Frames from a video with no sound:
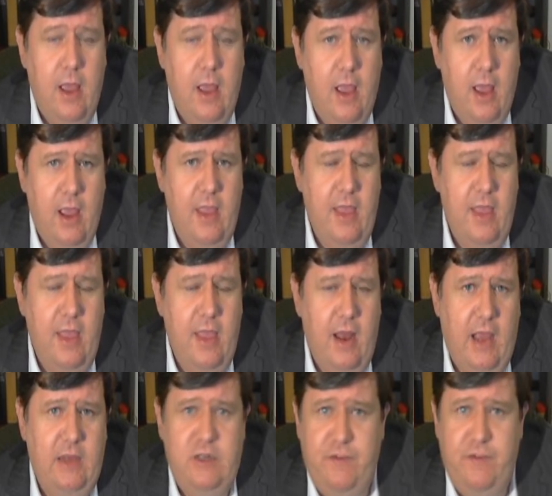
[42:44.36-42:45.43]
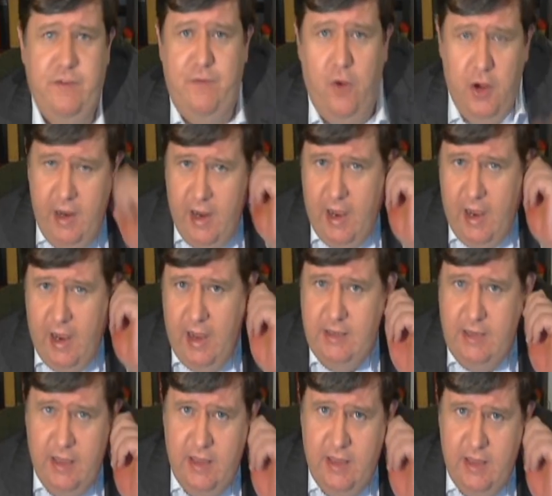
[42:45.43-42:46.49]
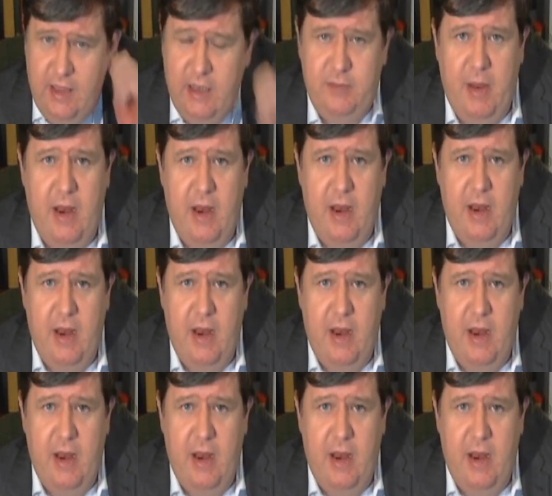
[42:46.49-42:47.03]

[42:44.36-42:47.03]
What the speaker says: In the last 40 years, there's been